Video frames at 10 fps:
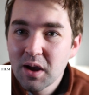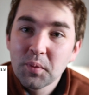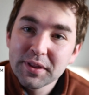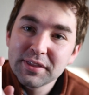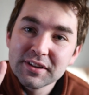
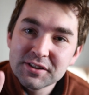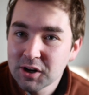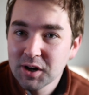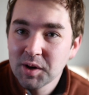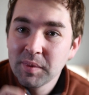With the
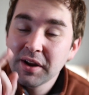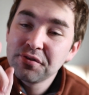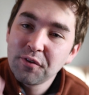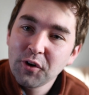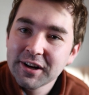term
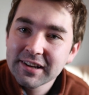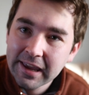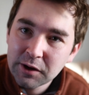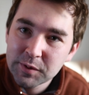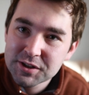foreign
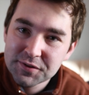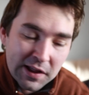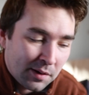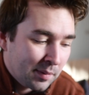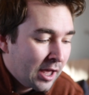language
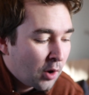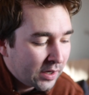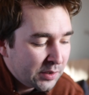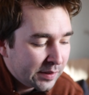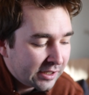film
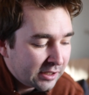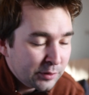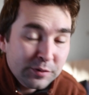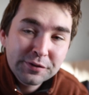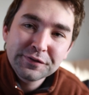when you
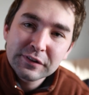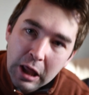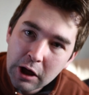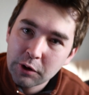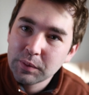include
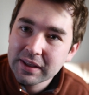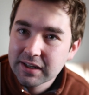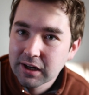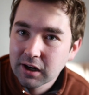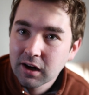Flow
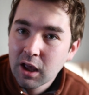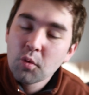here,